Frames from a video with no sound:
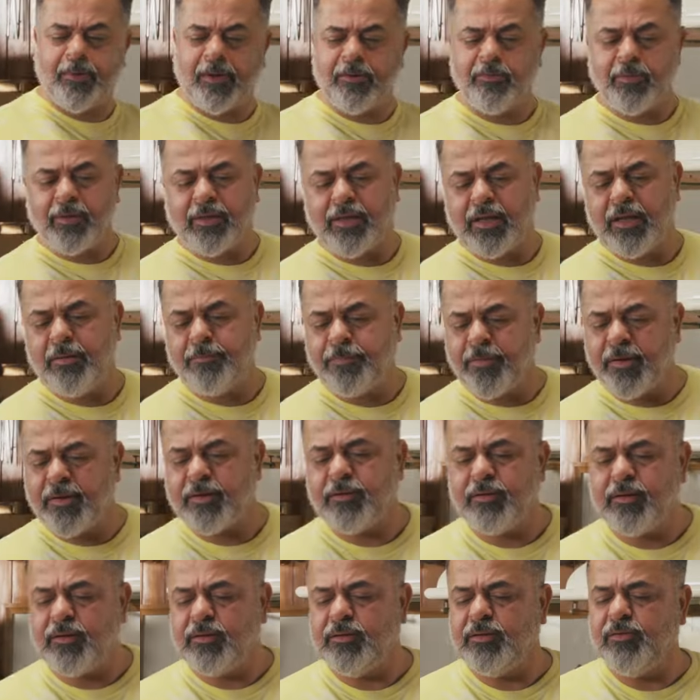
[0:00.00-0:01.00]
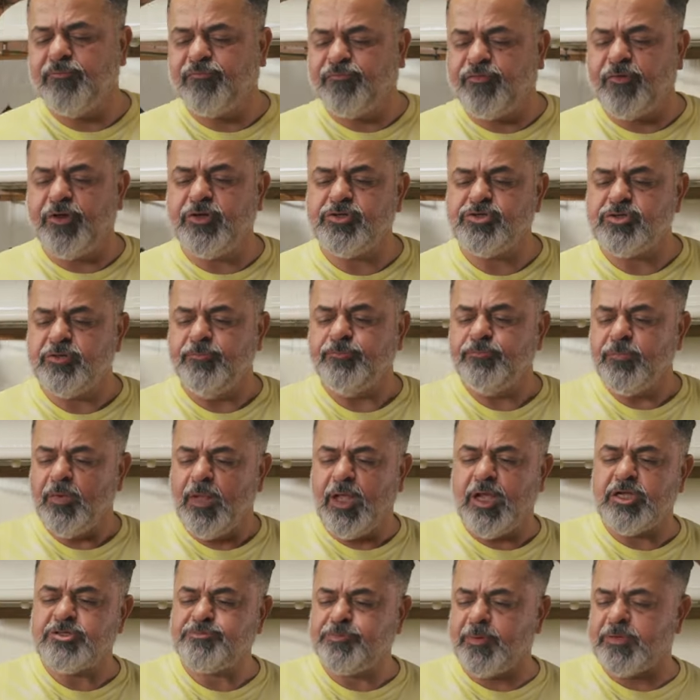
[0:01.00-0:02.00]
and we keep it in the fridge,
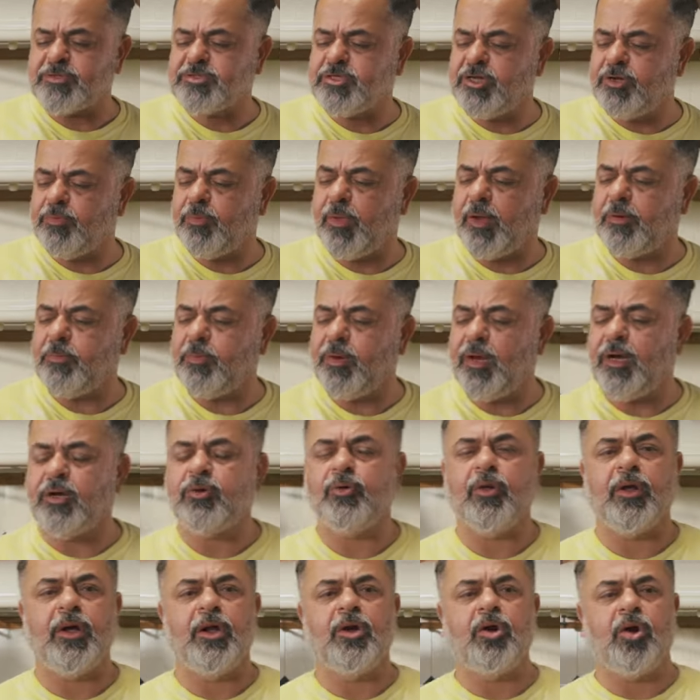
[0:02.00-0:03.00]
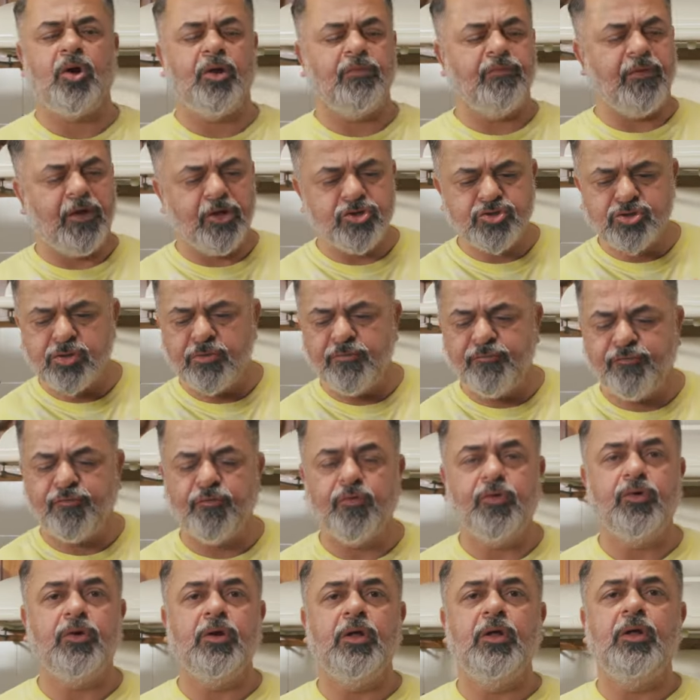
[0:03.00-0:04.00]
especially when we are doing a lot of Asian
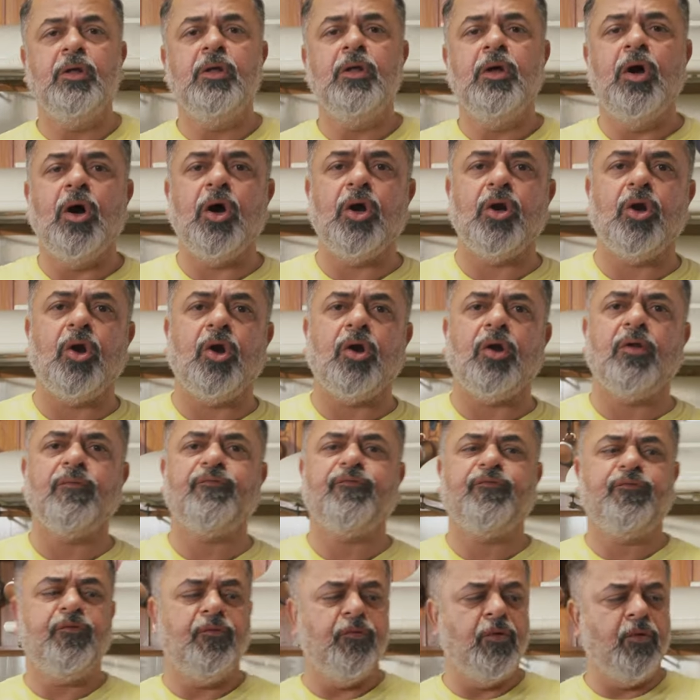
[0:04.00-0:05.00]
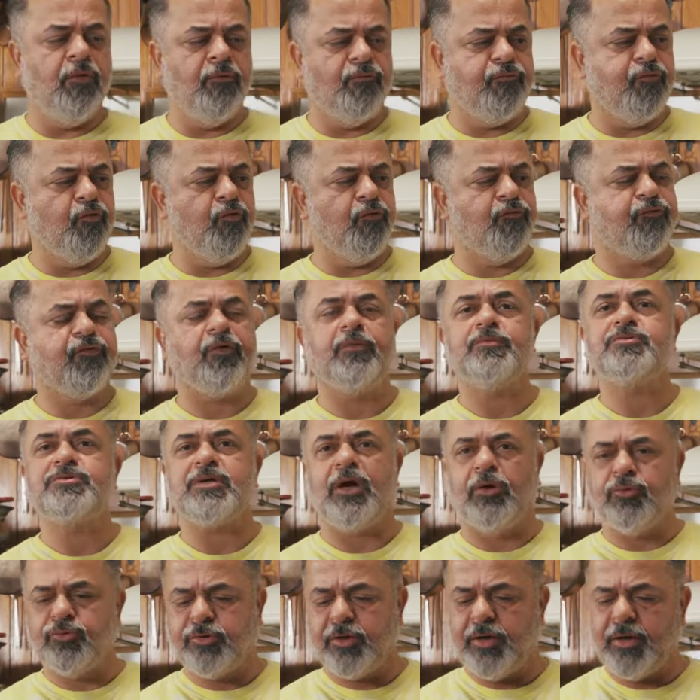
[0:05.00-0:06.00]
food or a lot of food from
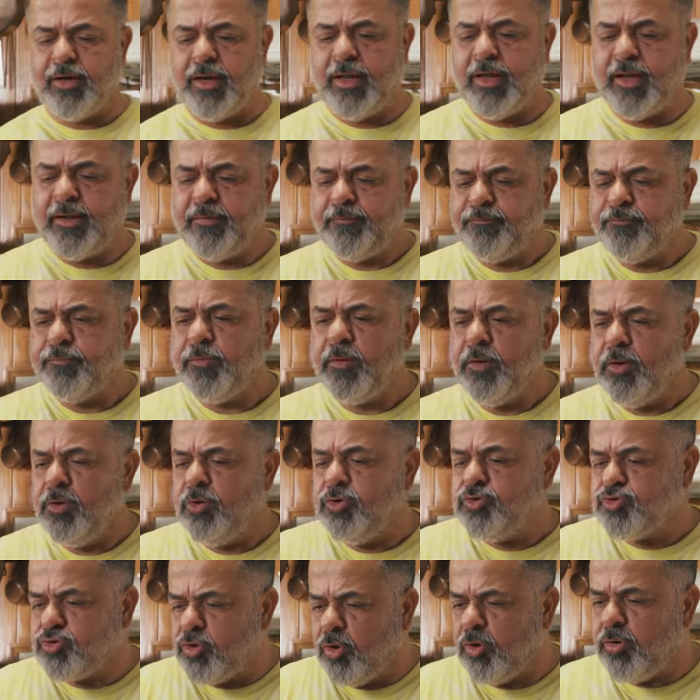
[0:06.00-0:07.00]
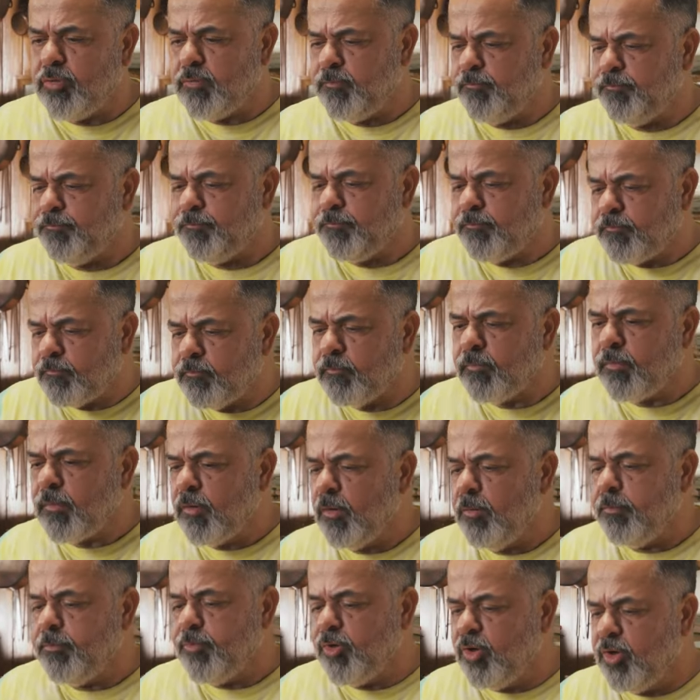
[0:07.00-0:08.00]
South India. So
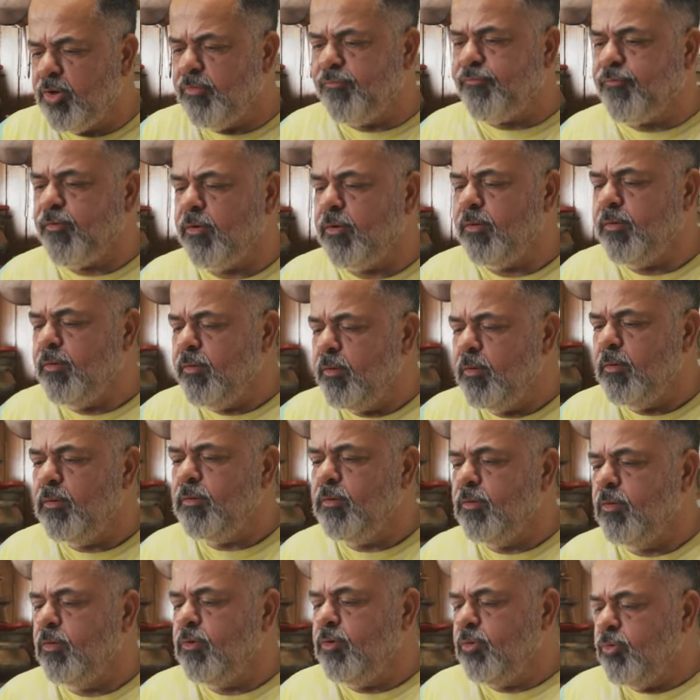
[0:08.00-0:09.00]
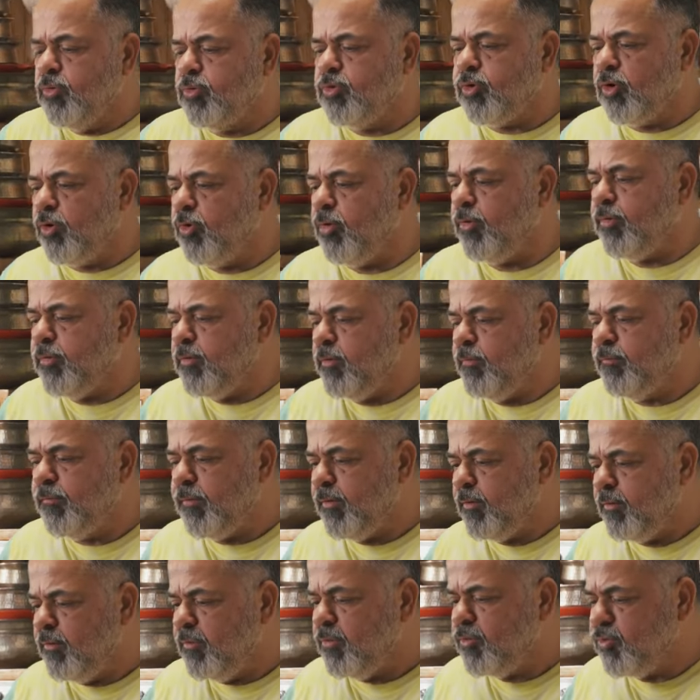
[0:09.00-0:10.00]
beautiful. So
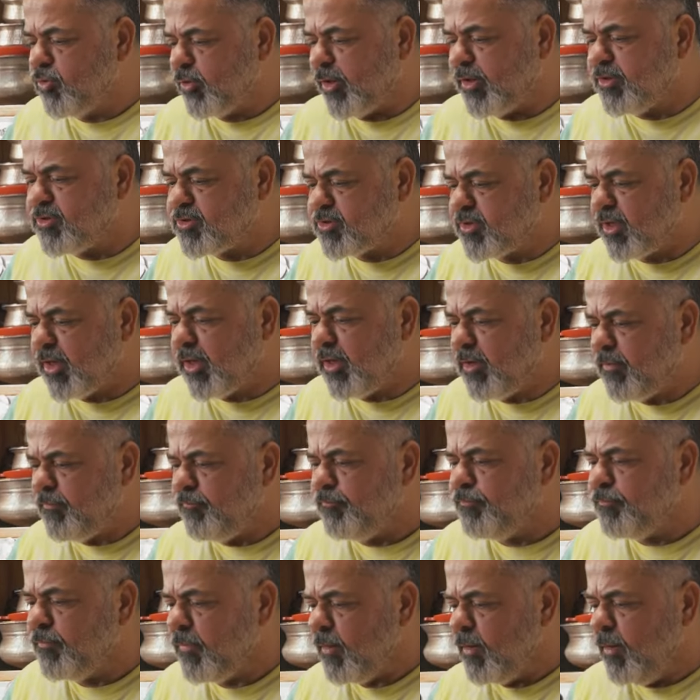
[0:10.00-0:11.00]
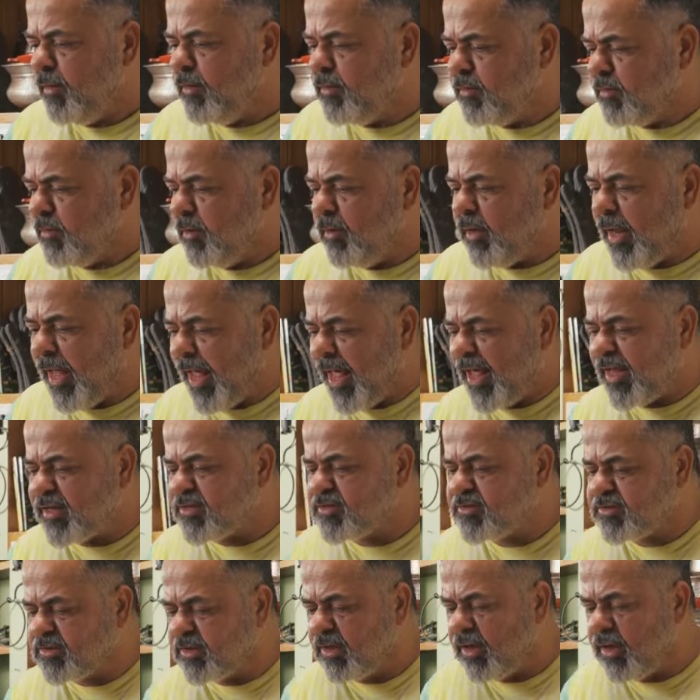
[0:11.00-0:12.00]
you can see
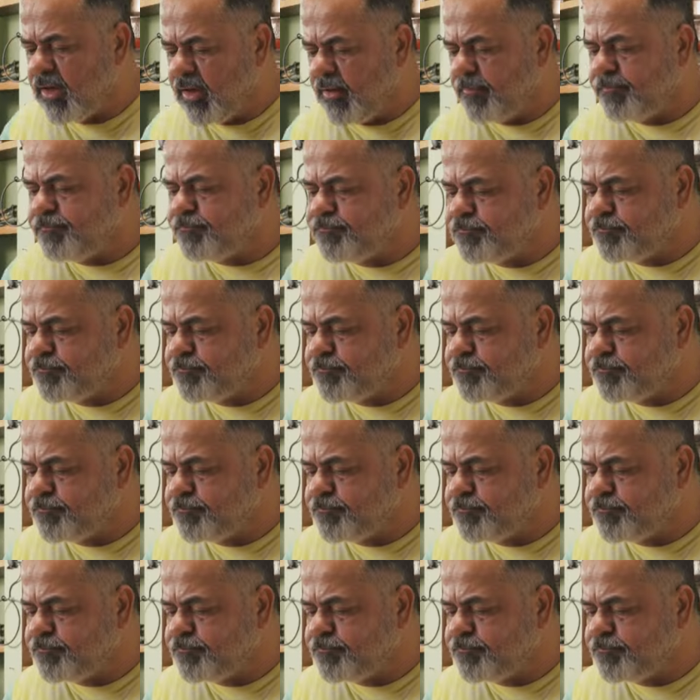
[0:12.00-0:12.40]
as the